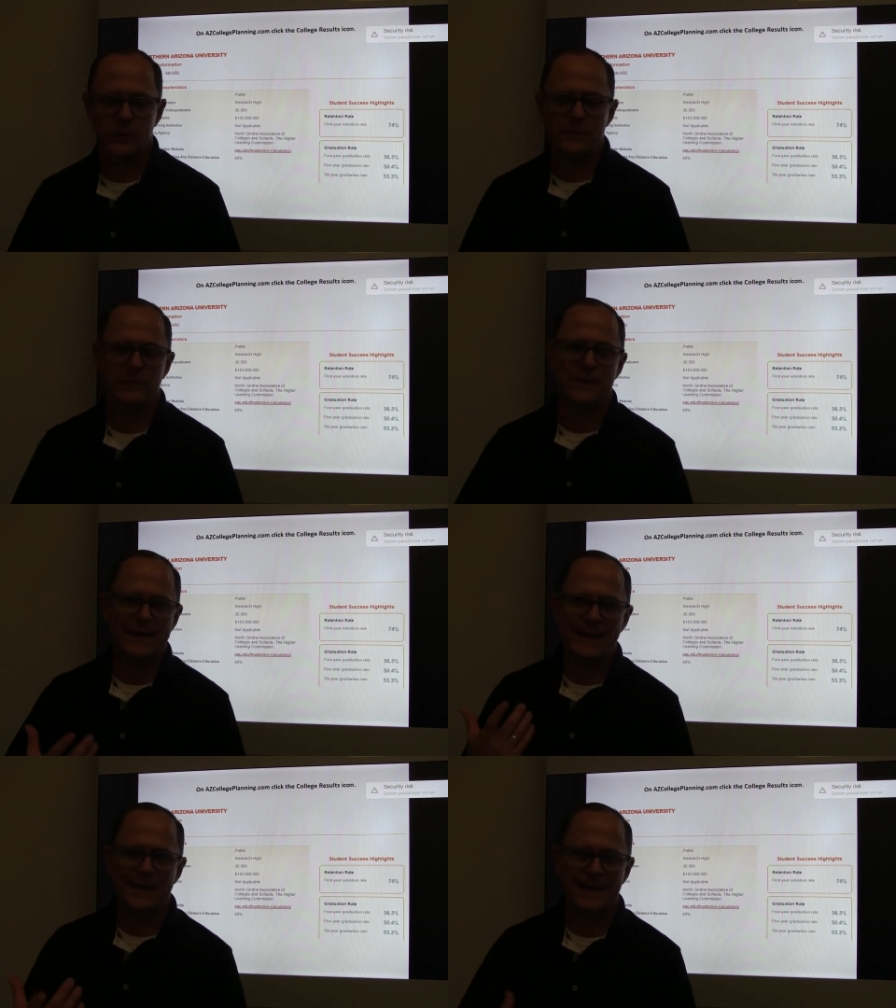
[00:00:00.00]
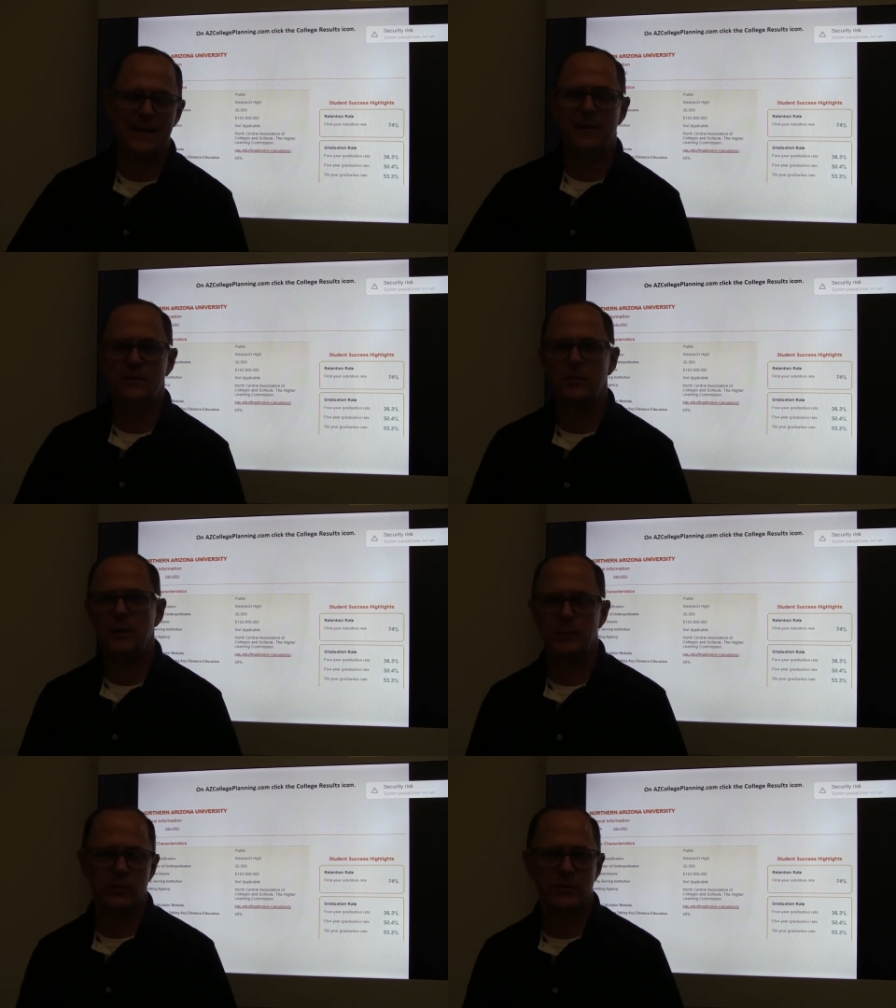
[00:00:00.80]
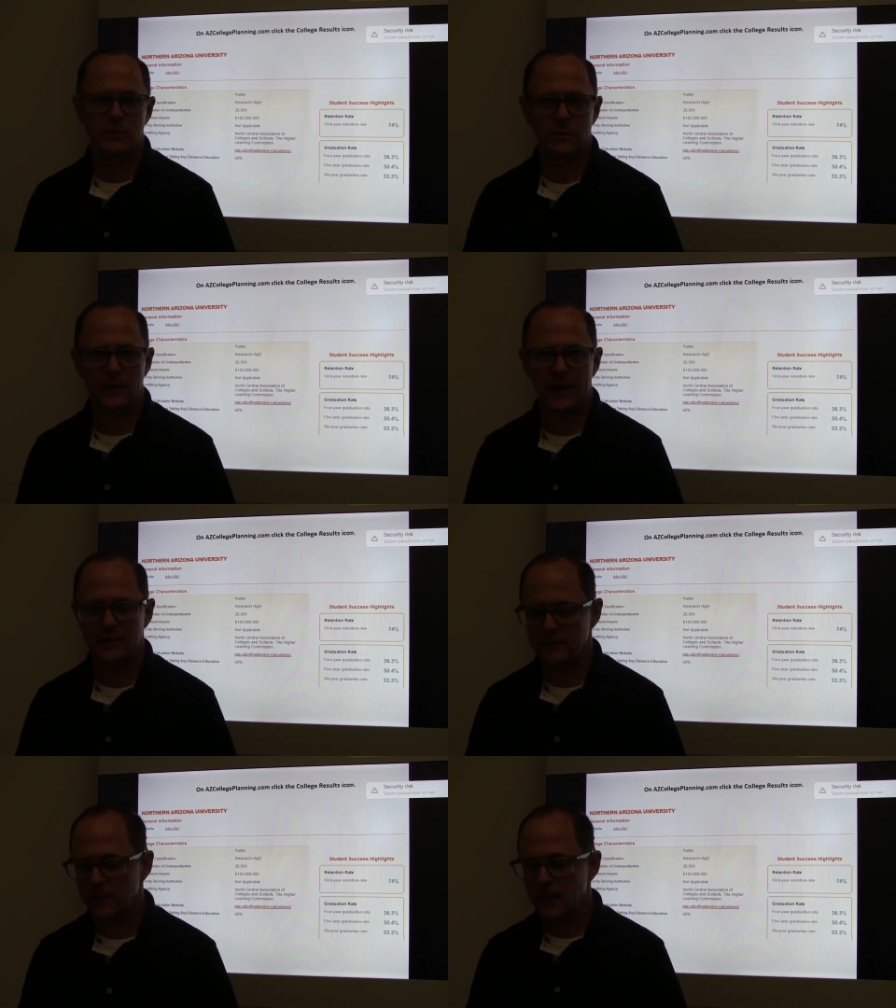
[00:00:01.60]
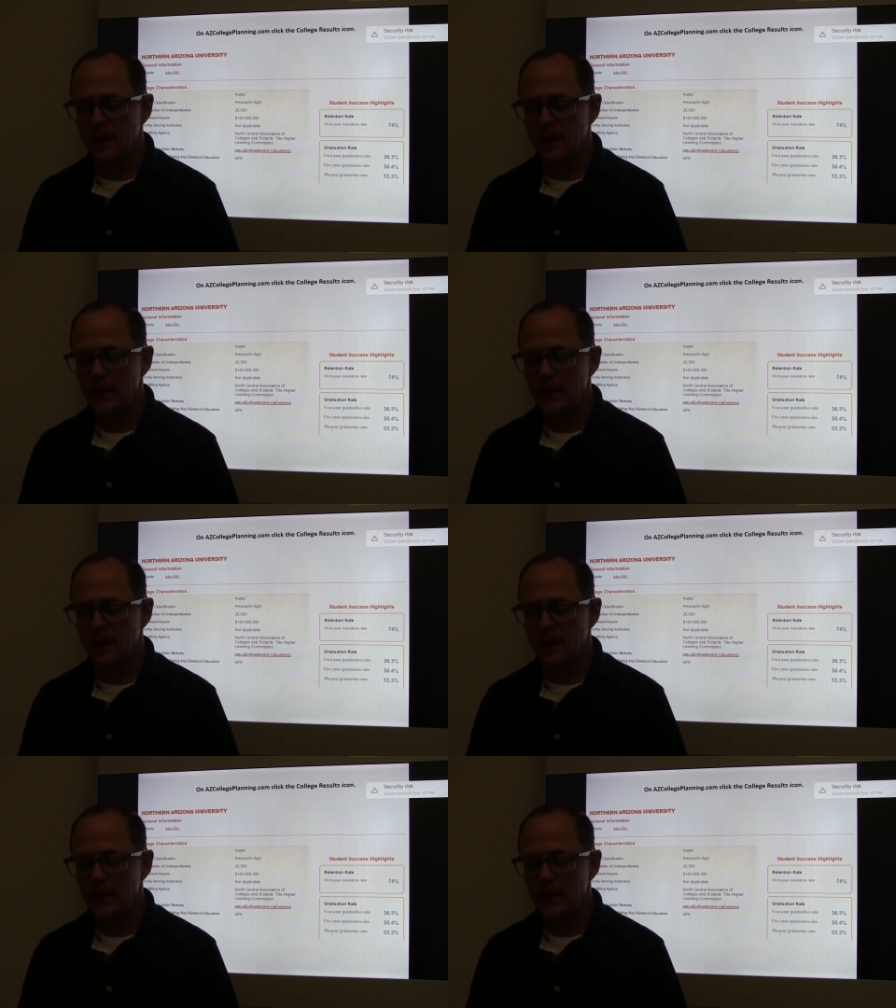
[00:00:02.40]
reason they can't get into a particular class.